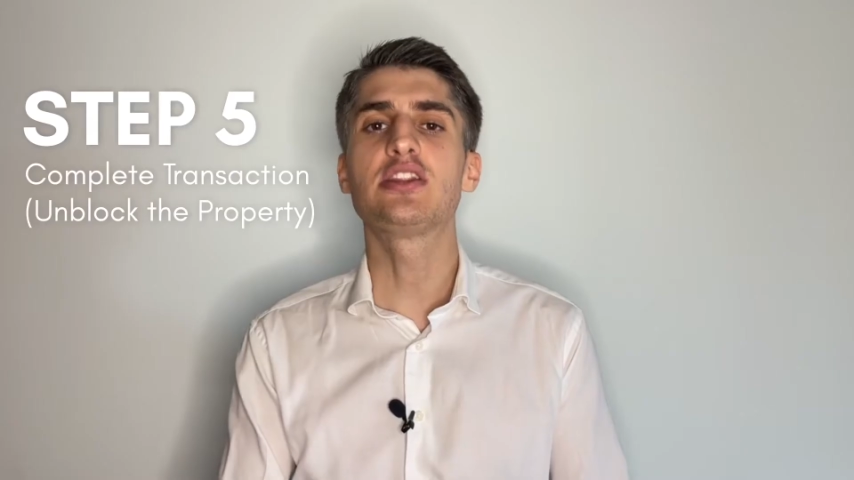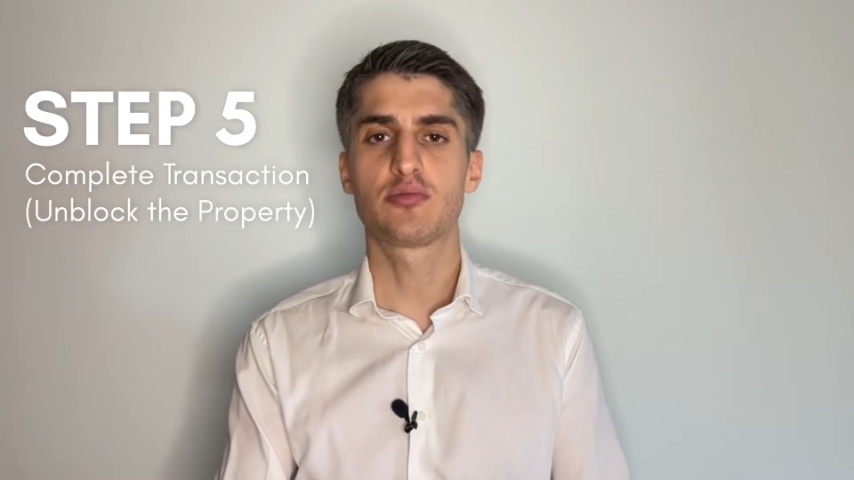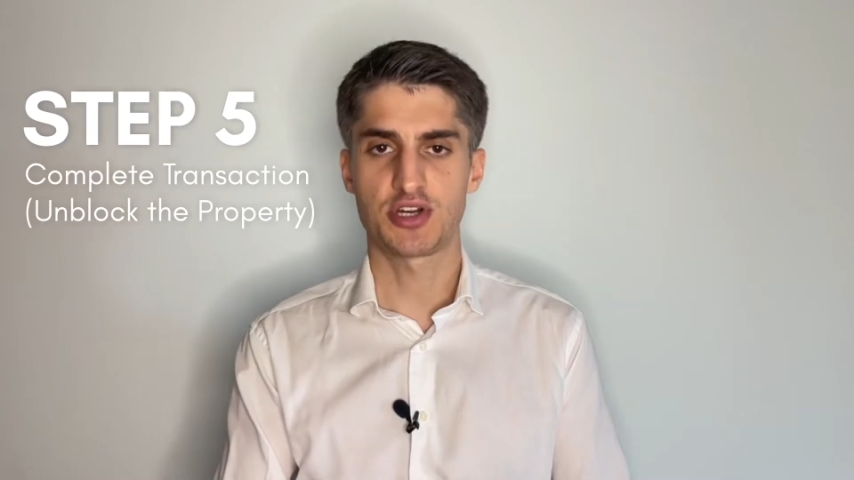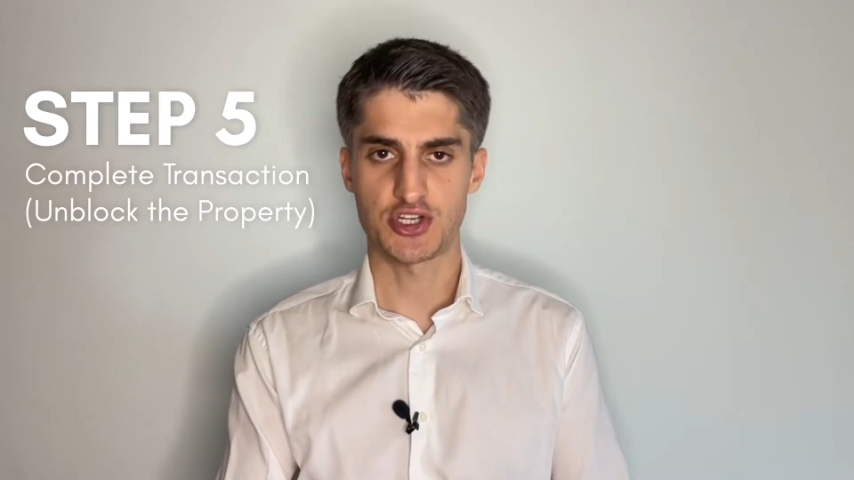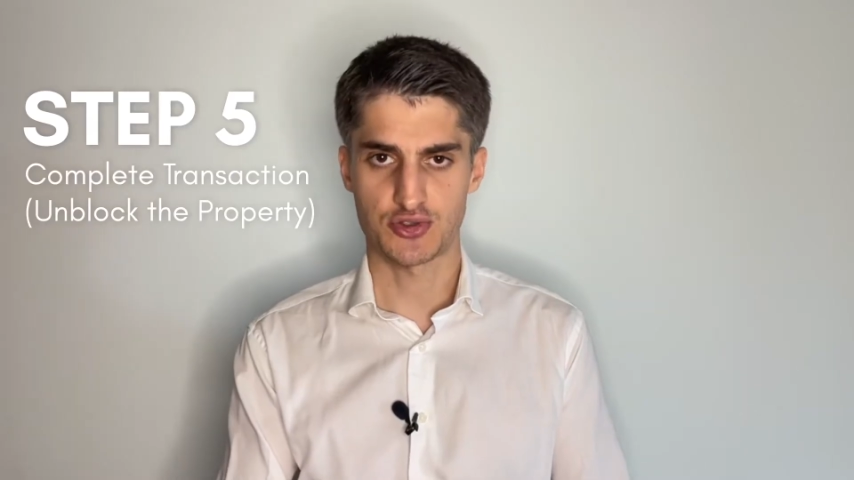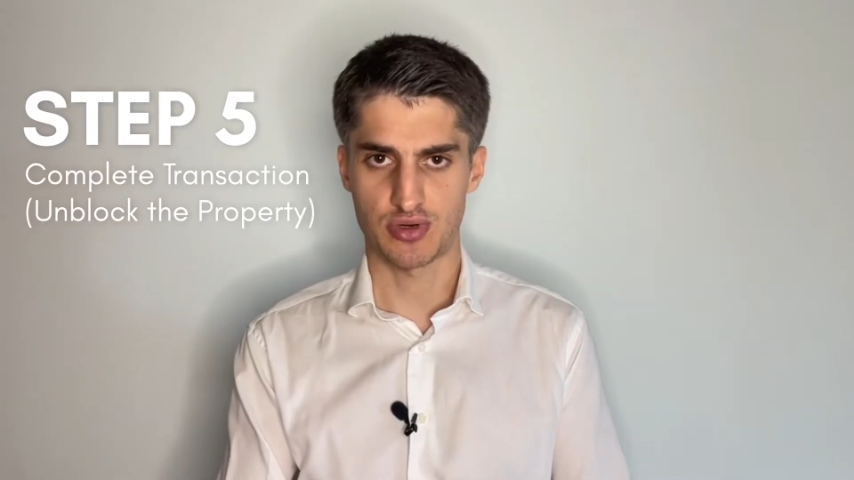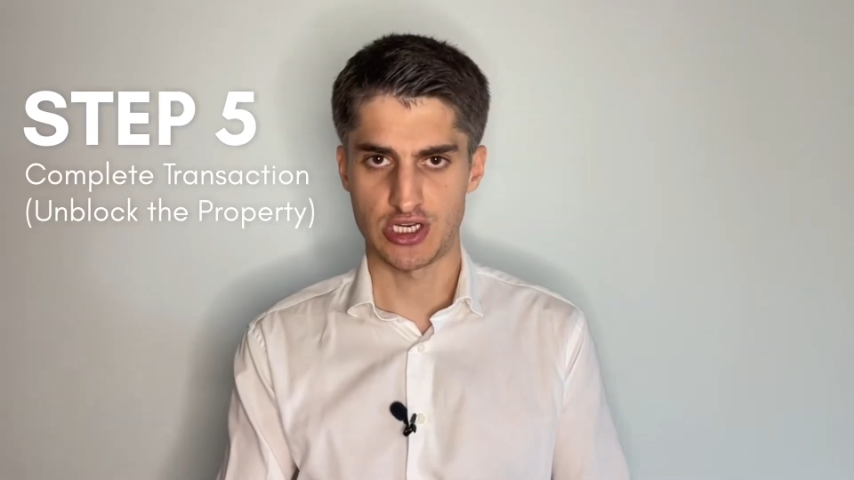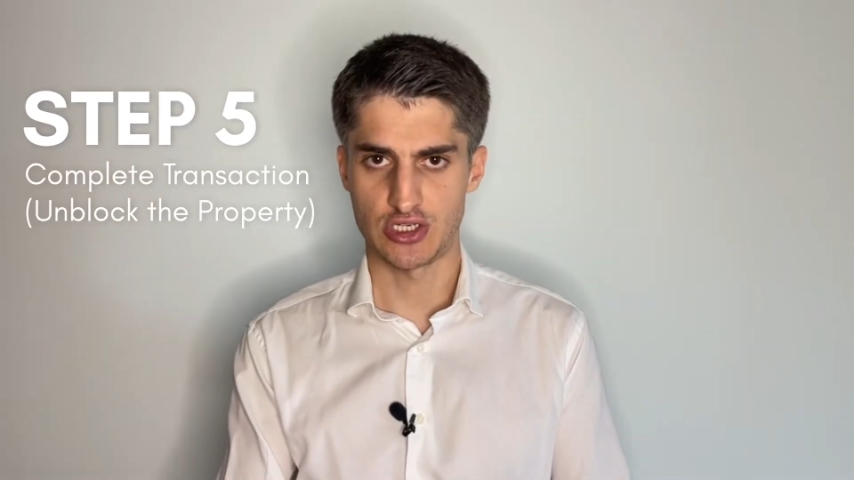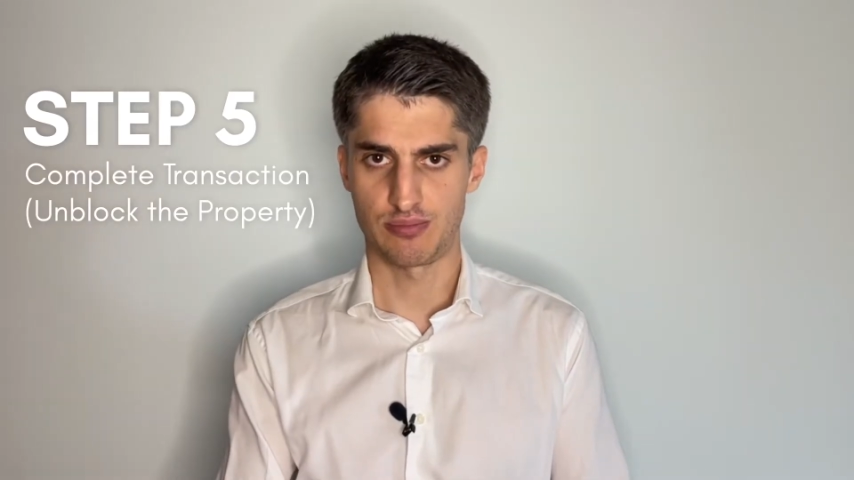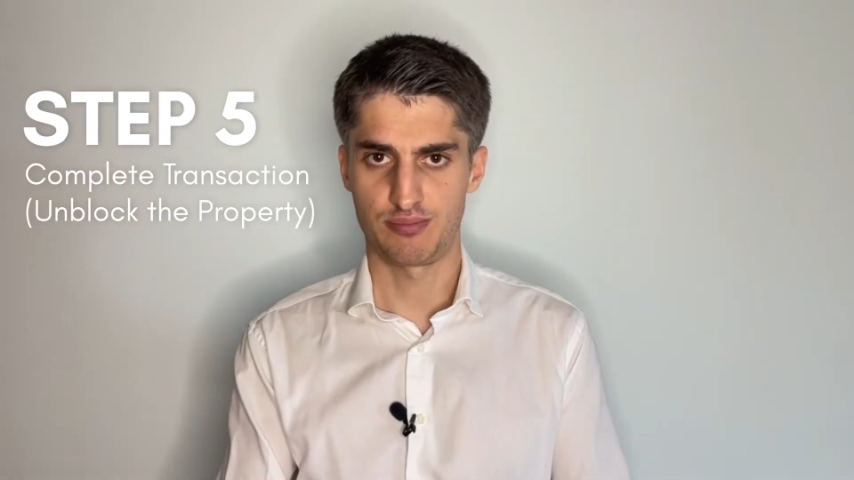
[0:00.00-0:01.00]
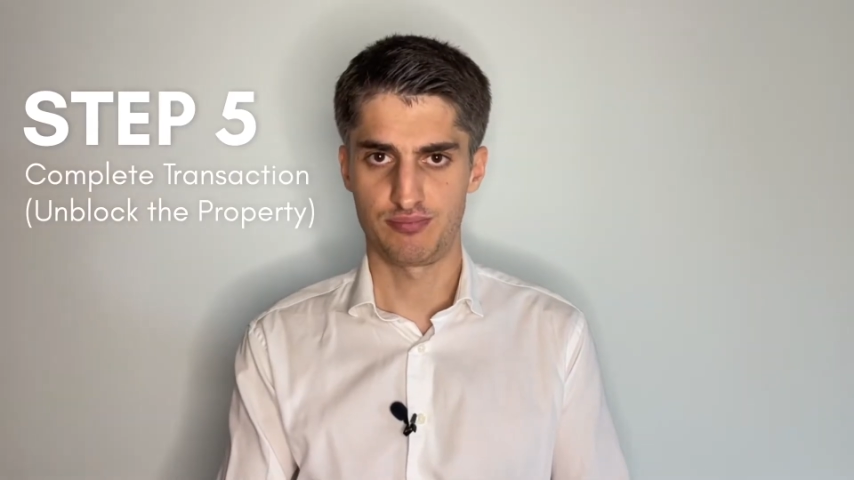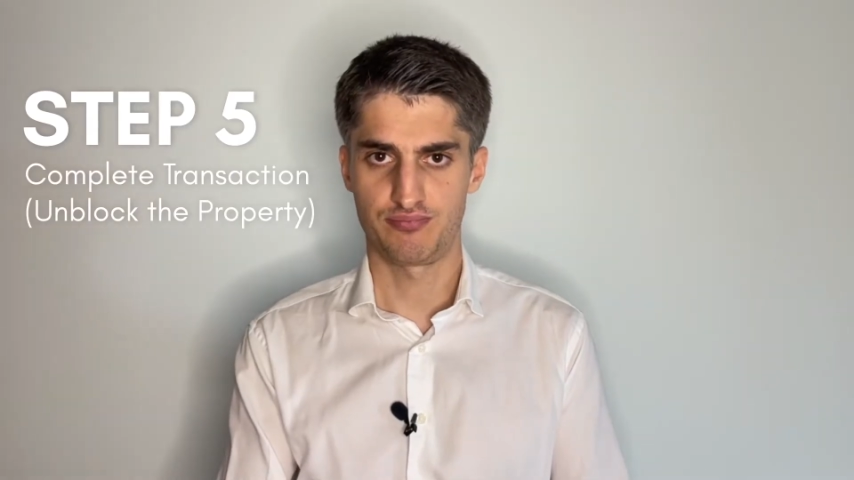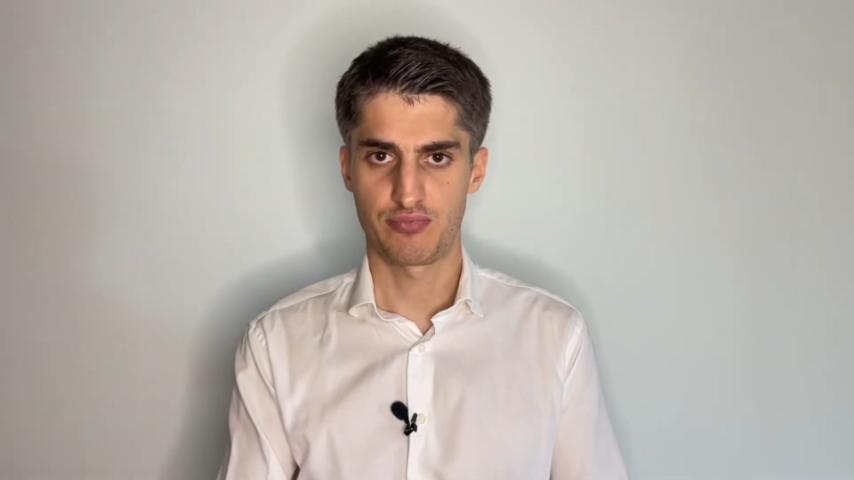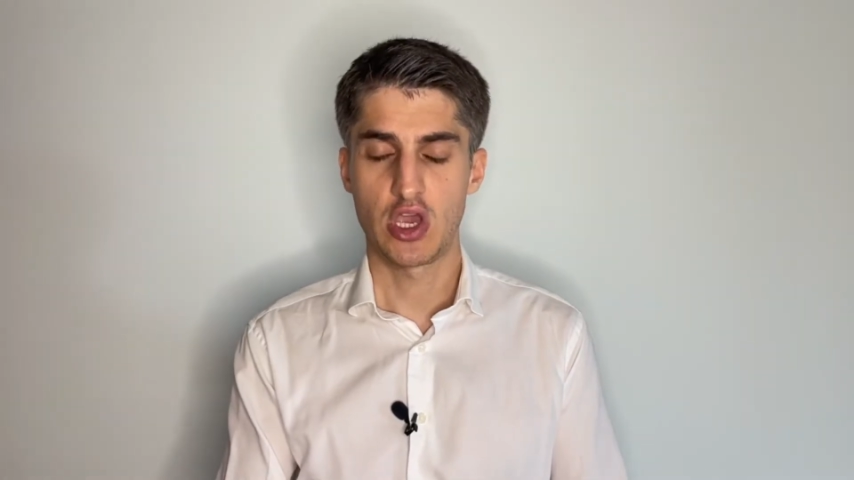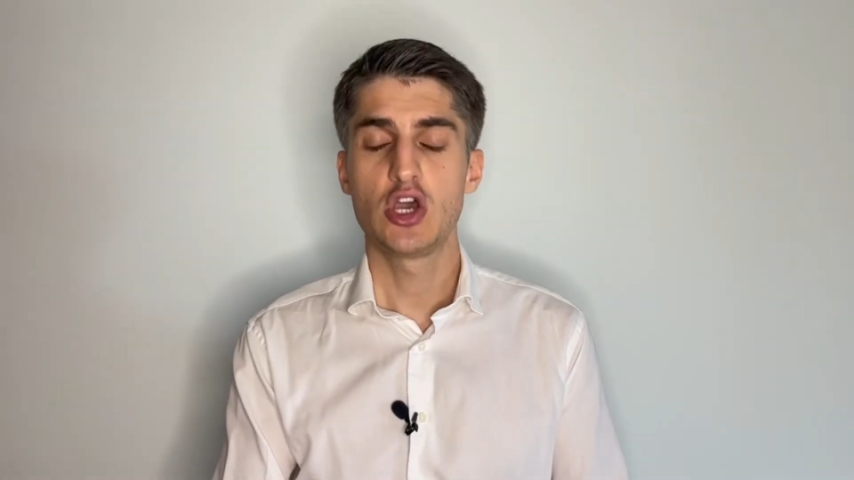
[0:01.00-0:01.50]
the registration.
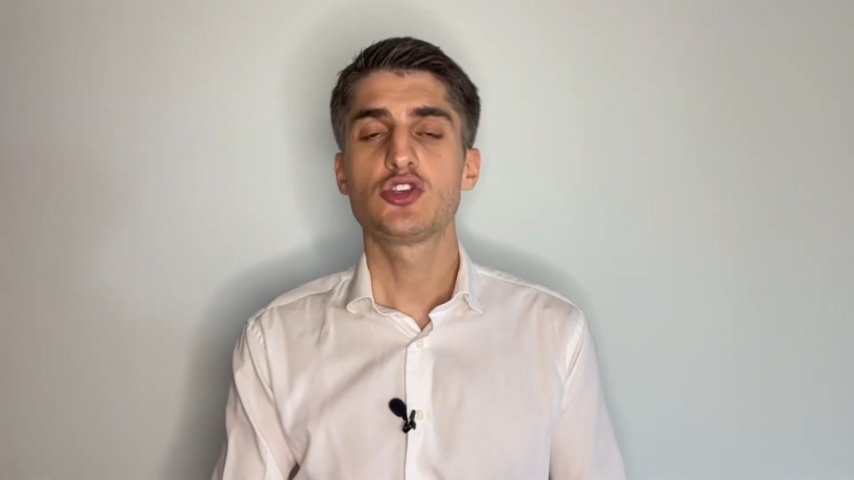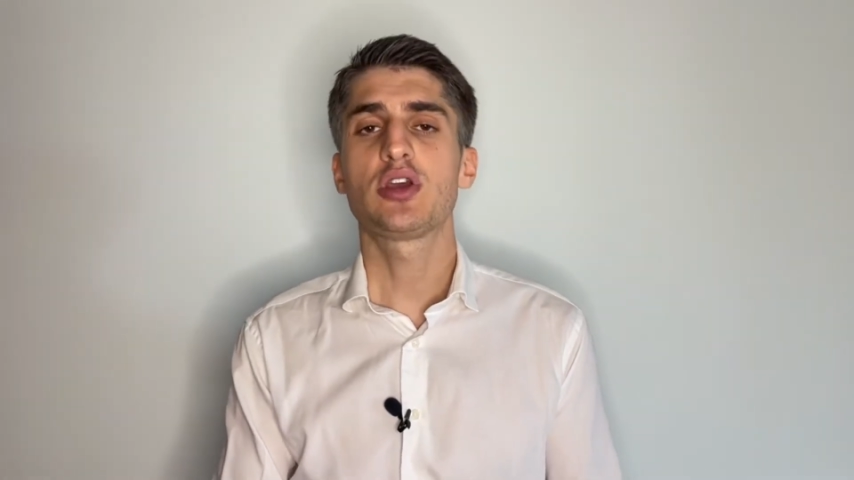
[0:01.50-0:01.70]
So